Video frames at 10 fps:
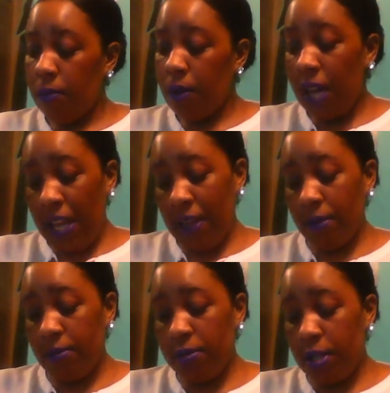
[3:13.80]

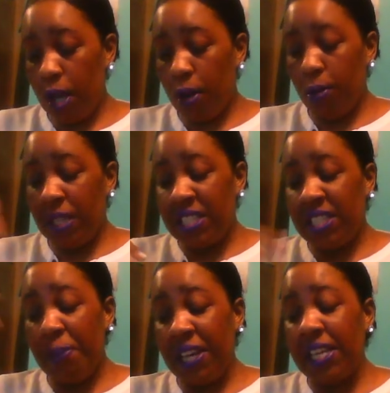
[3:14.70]
Okay, so this
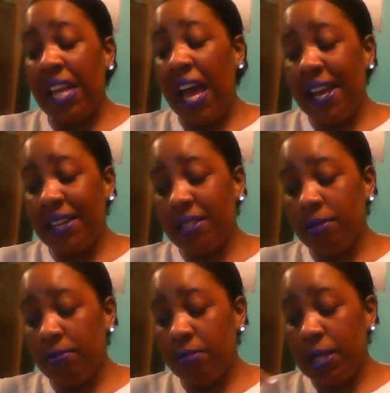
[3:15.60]
could be an
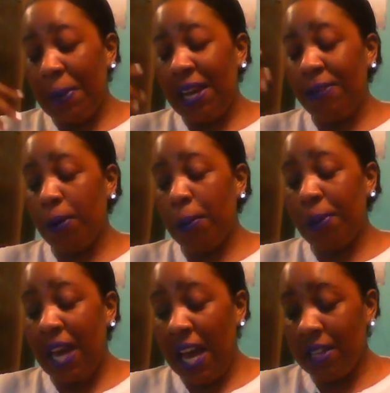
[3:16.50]
ex, somebody from the
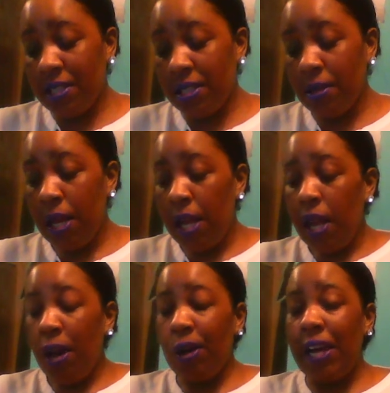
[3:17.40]
past,
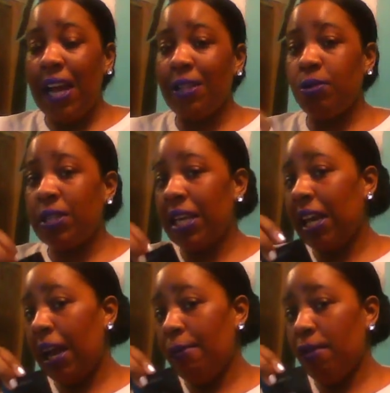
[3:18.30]
Okay, I do see
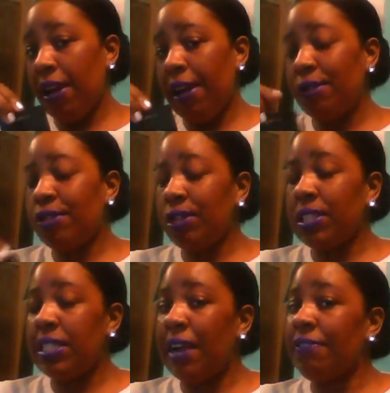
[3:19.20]
camera here. So
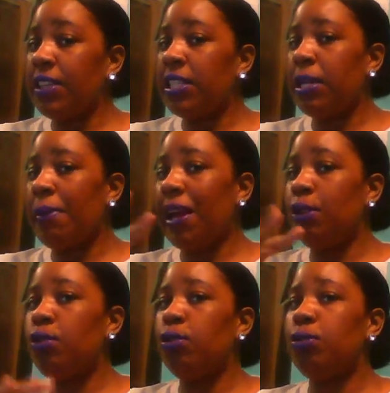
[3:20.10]
there's definitely
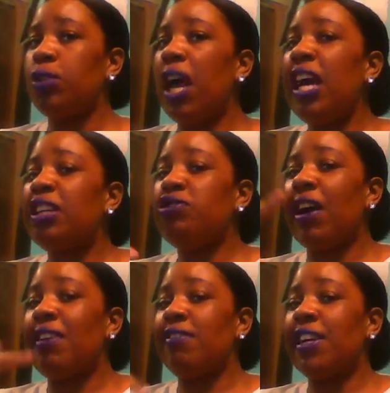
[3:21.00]
somebody who's
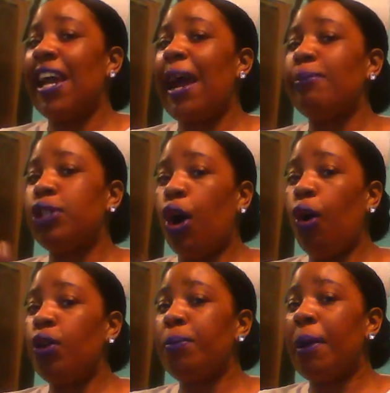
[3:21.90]
trying to recapture
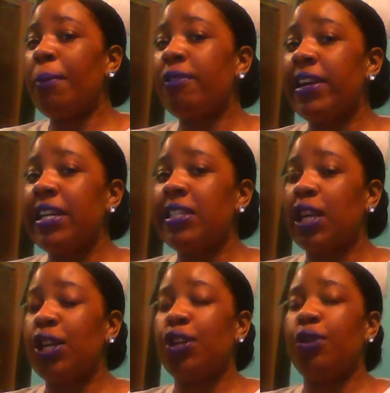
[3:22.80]
old memories
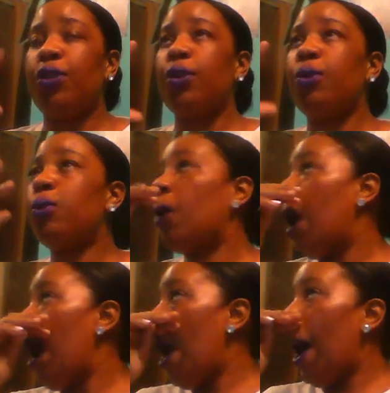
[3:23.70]
and you,
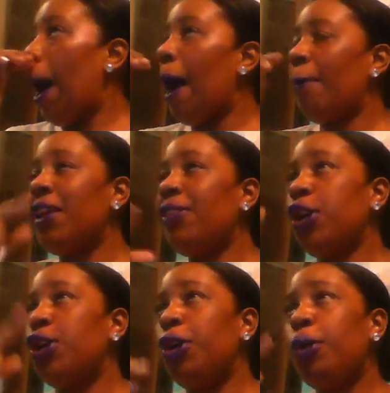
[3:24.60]
um, either
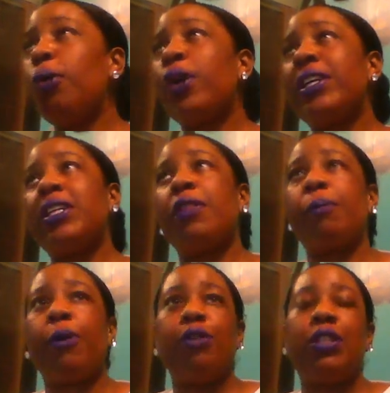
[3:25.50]
you or this other
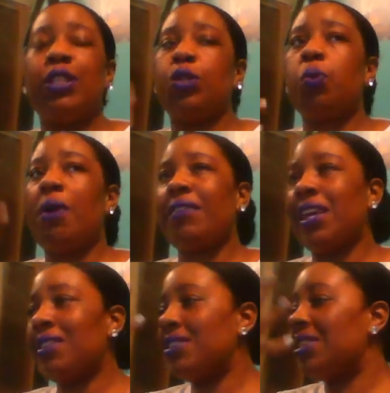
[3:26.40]
person is wearing
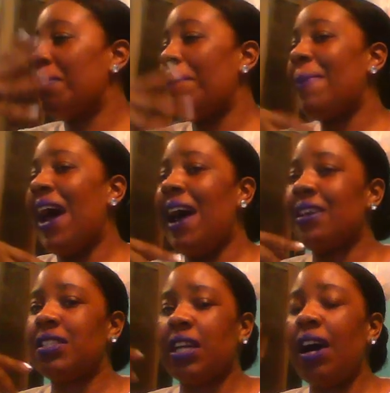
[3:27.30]
like this
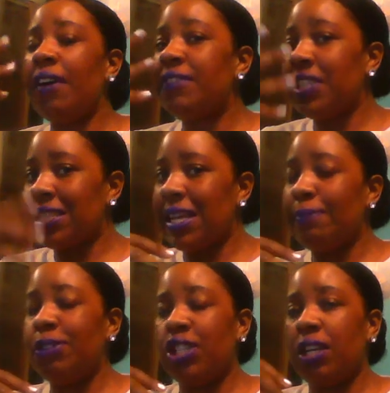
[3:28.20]
mask of
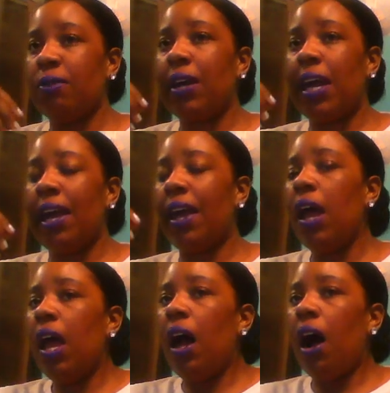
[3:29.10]
deception, okay?
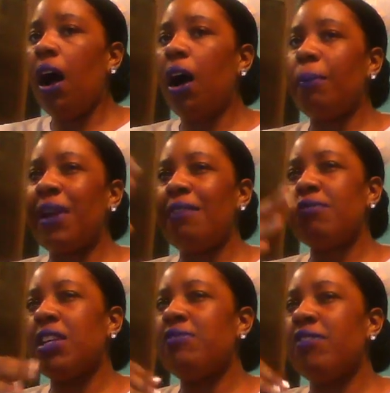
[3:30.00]
um, not
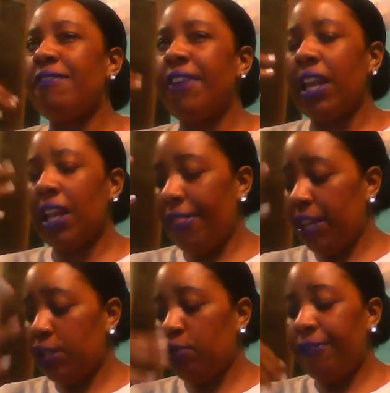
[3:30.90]
really revealing
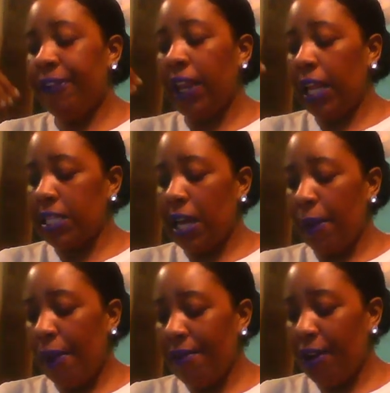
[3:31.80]
their true feelings.
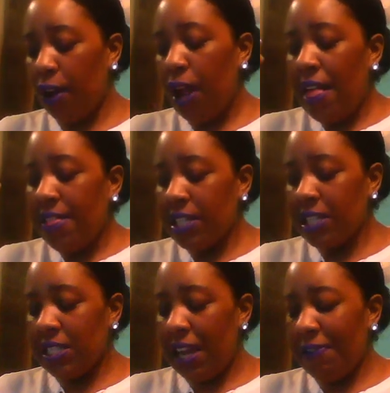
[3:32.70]
However, this
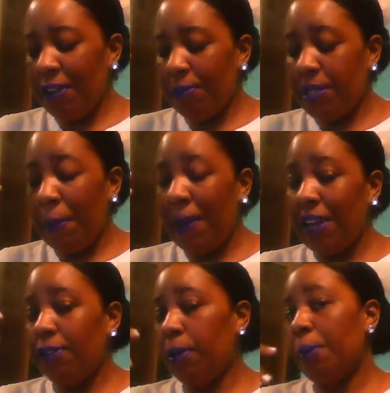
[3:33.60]
is definitely
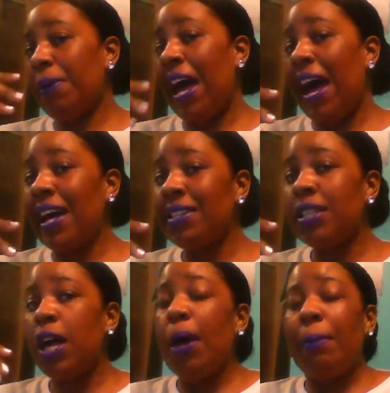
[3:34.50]
somebody from the past.
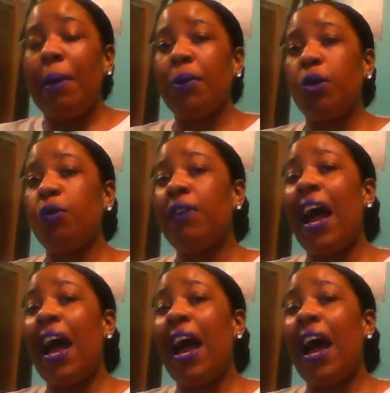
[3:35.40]
Maybe you